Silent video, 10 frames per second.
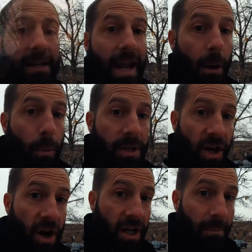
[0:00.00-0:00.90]
Now, when we
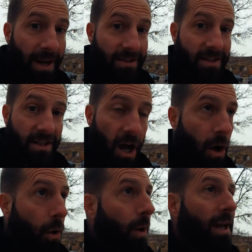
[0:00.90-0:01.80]
talk about
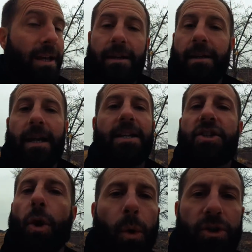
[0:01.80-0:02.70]
snow, it's
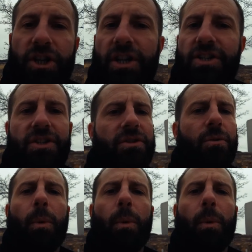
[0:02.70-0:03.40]
gorgeous.